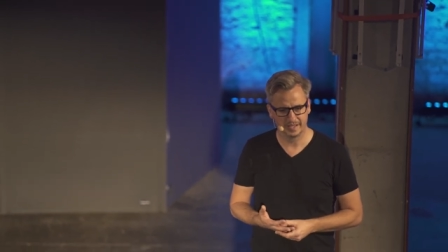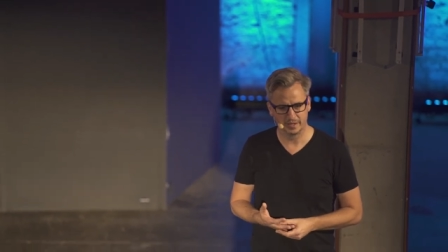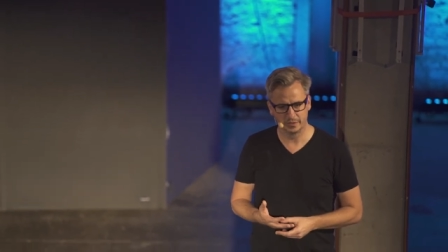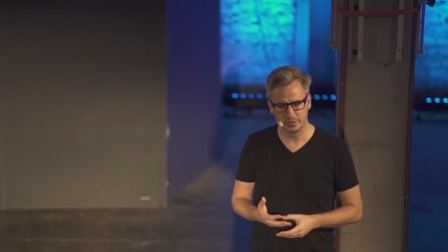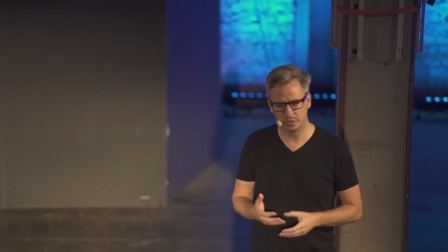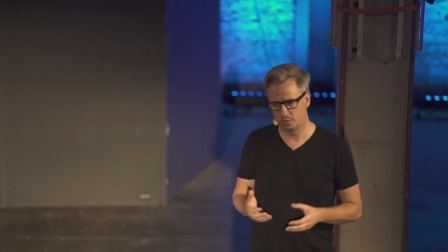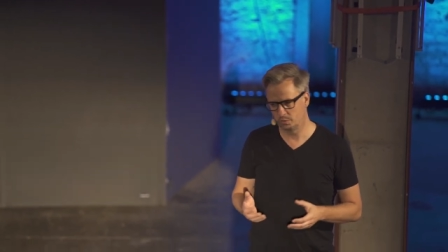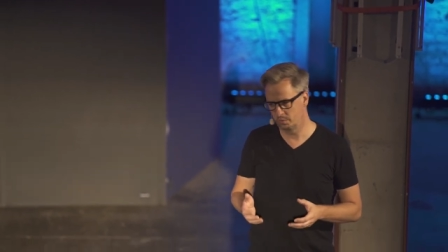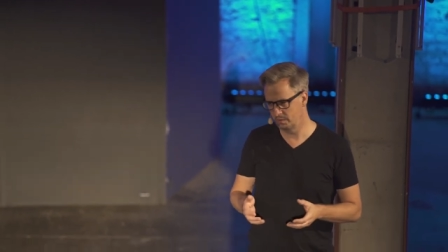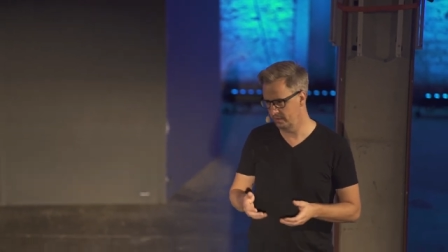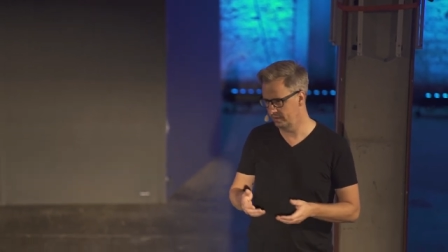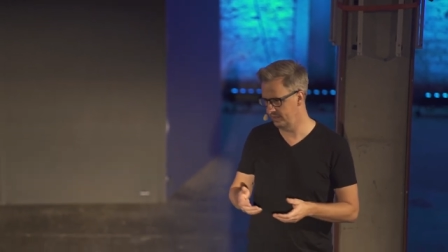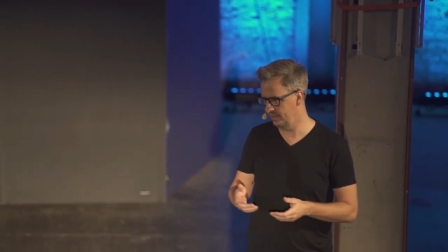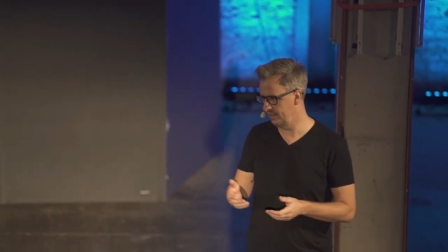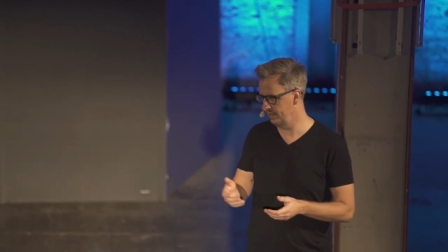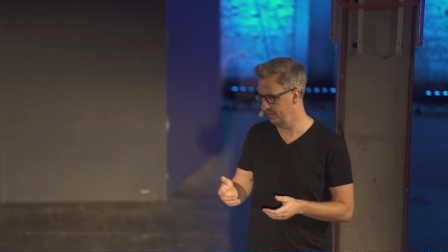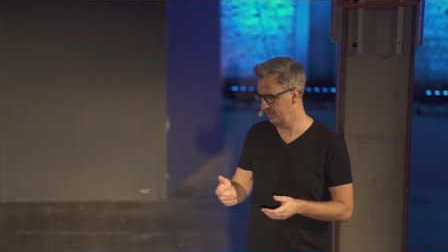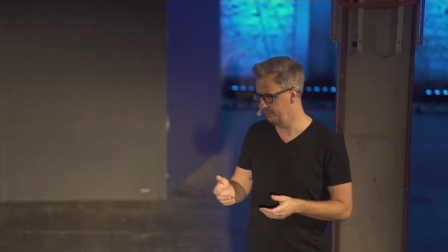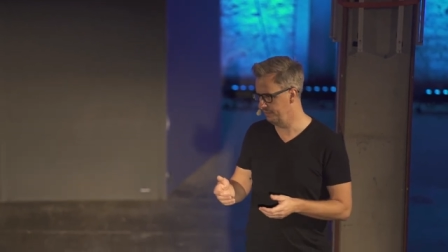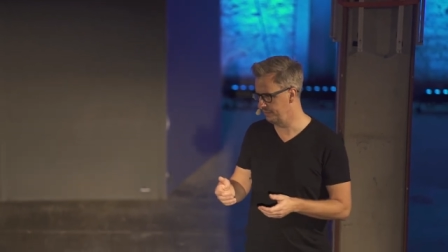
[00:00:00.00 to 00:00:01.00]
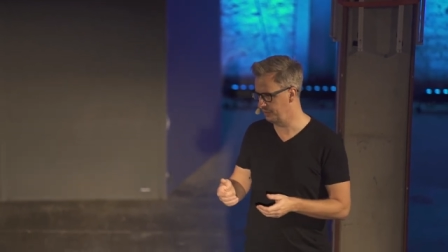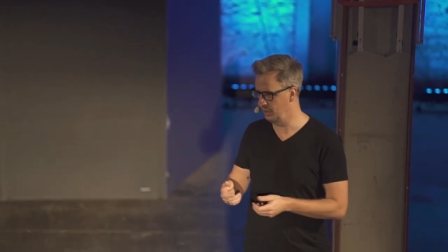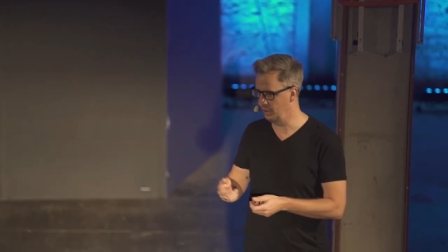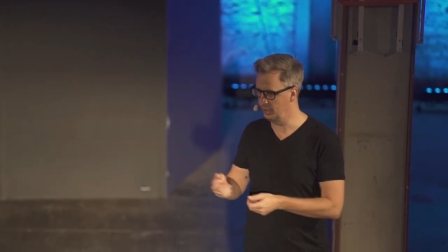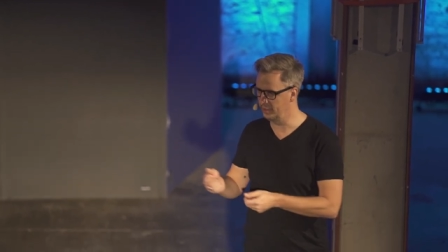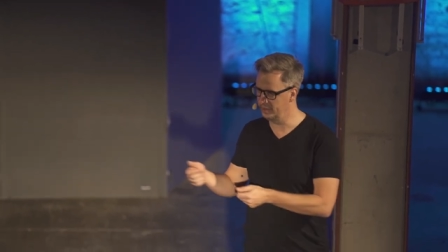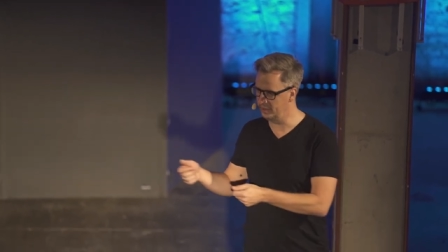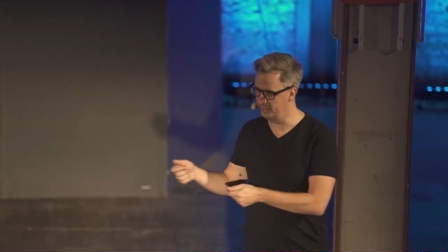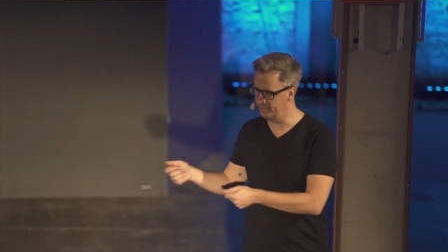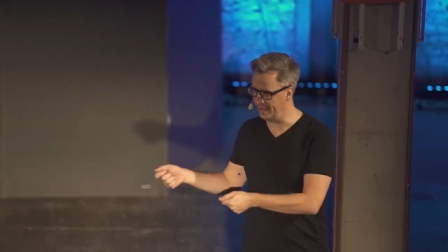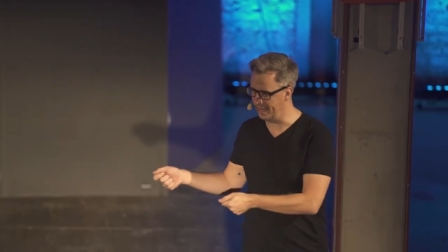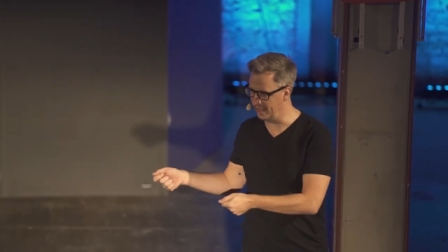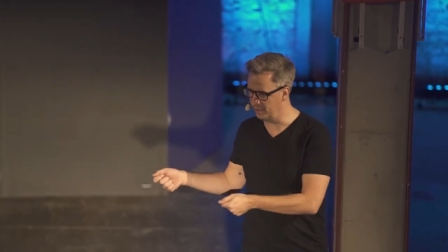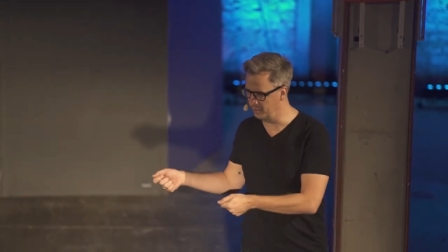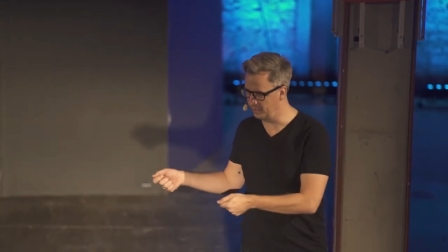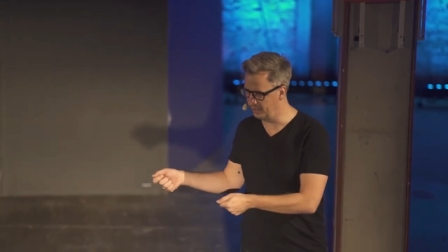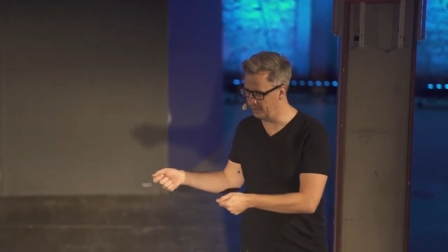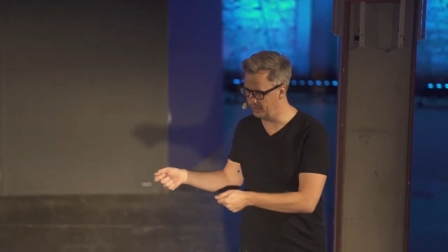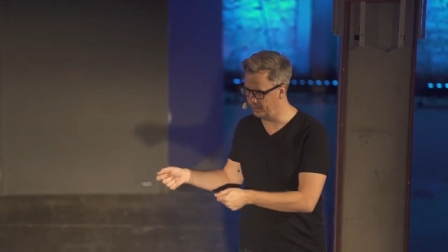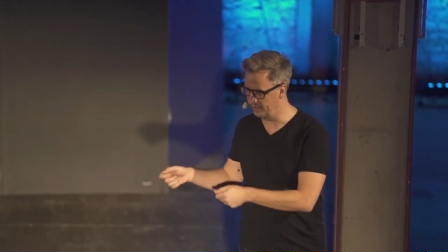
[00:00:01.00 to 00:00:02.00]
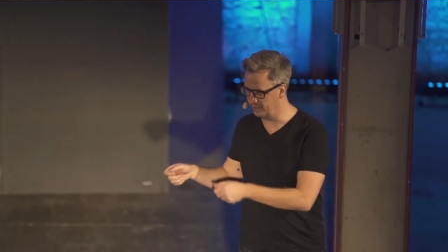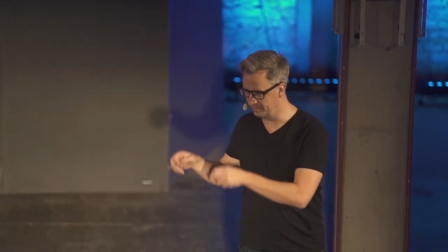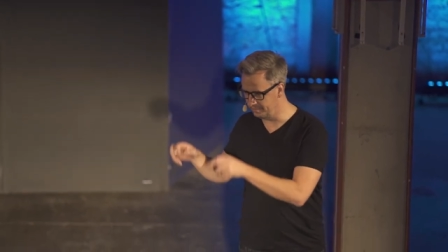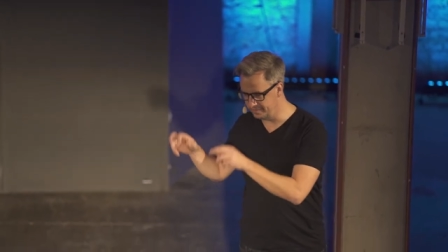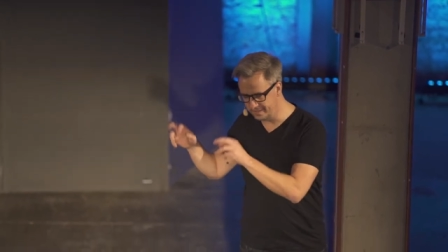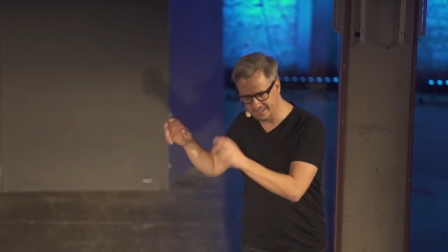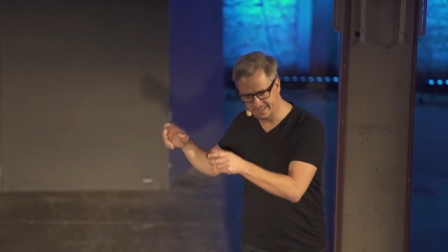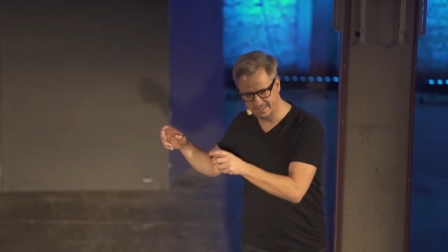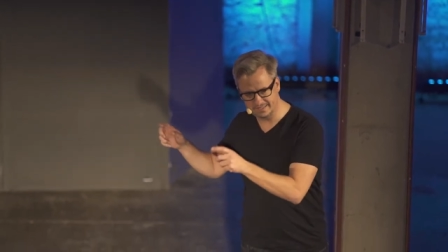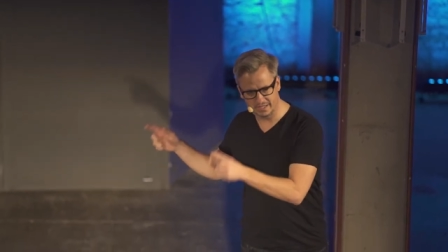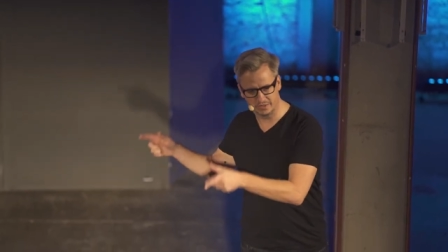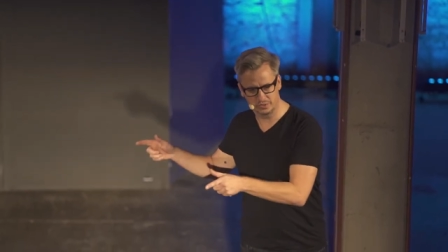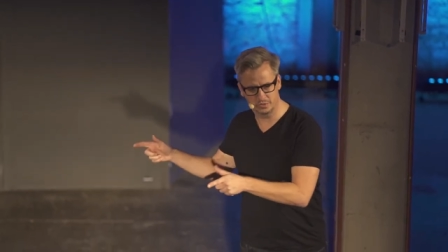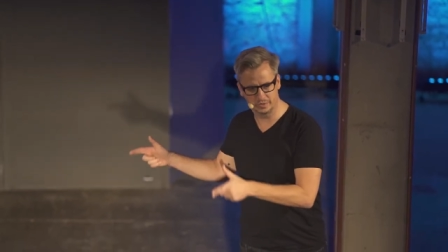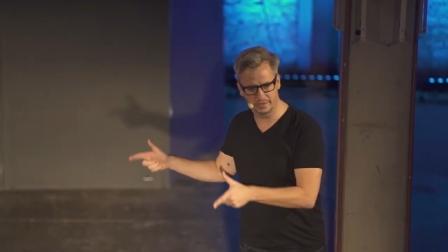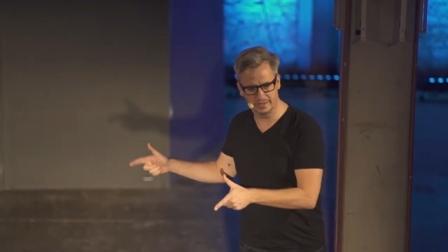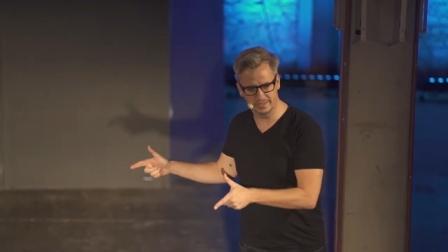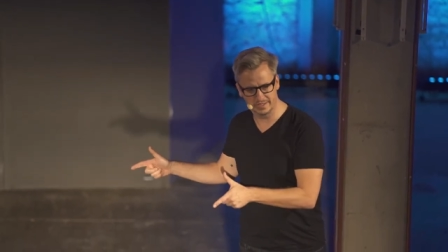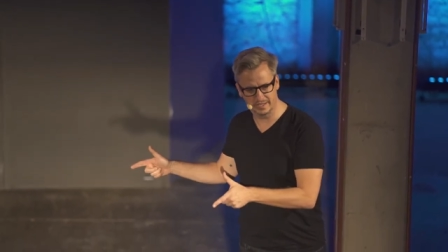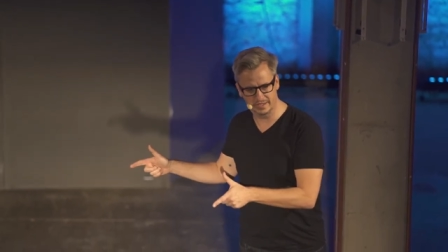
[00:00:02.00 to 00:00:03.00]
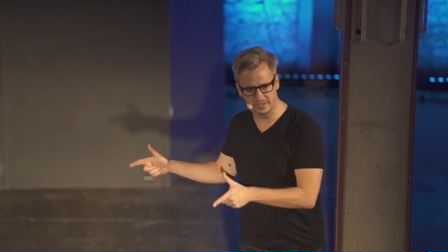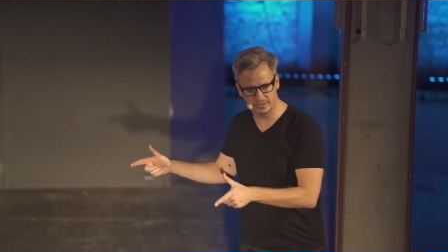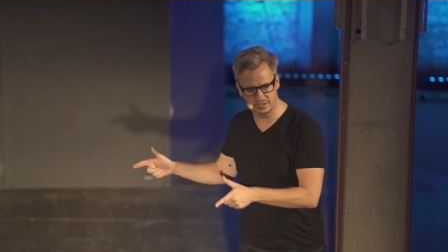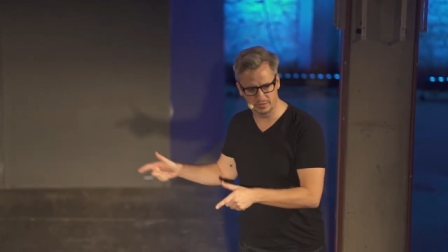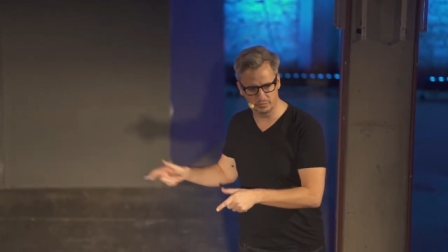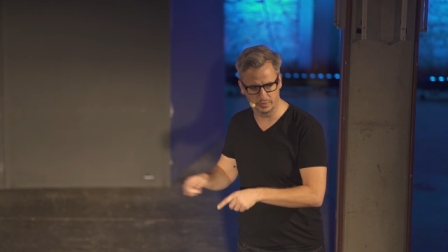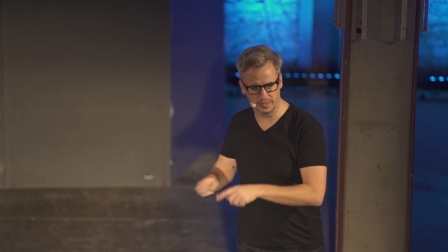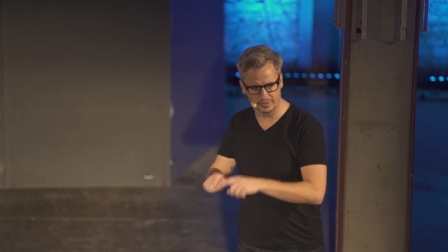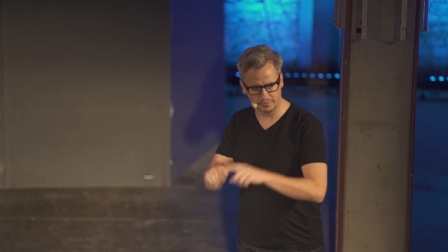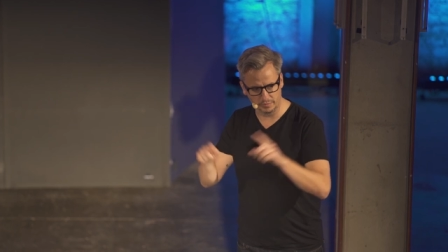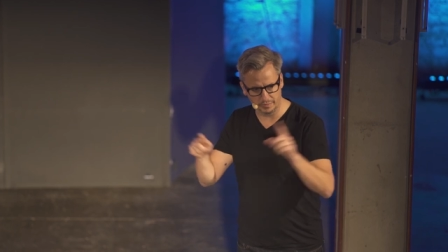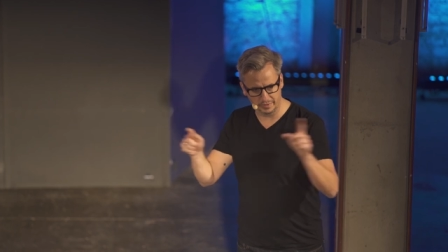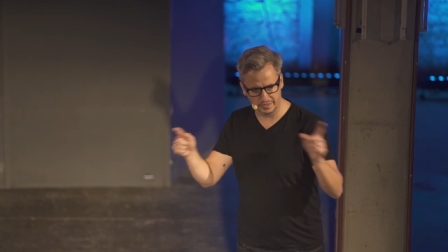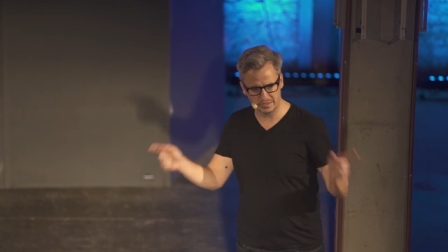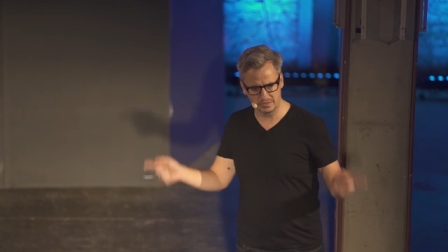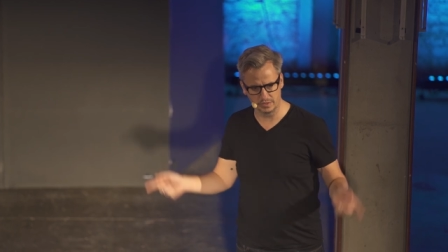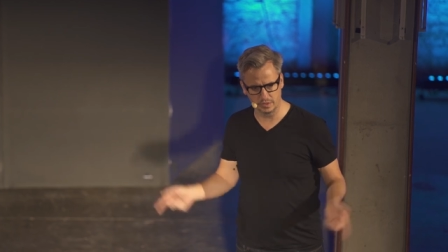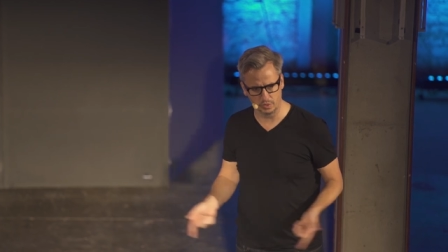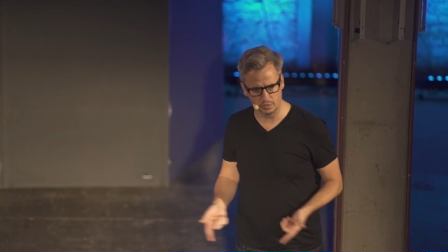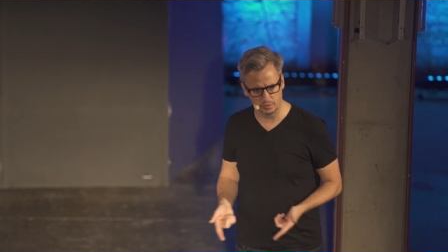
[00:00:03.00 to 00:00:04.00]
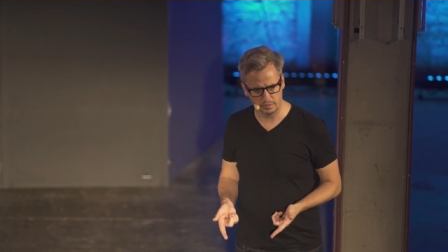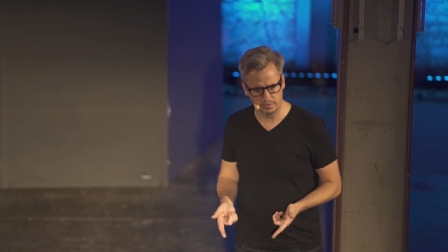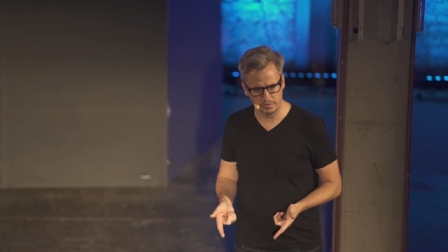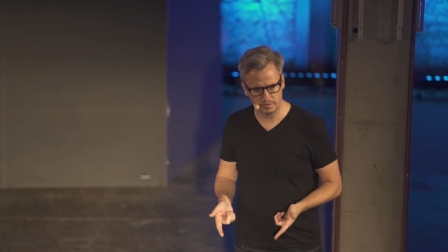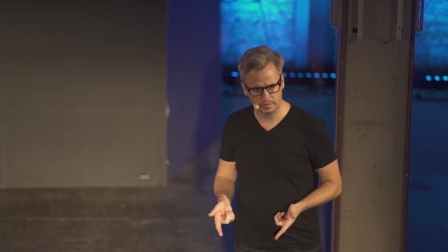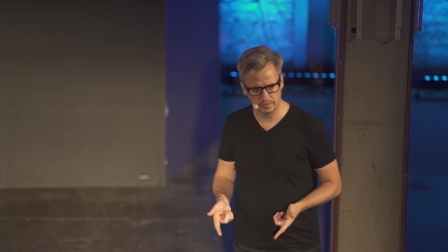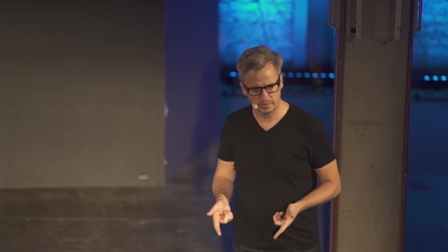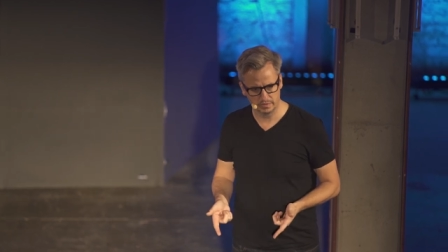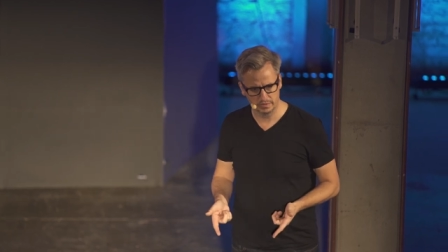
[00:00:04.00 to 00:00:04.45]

how do you really employ the power of decentralization when everybody's known?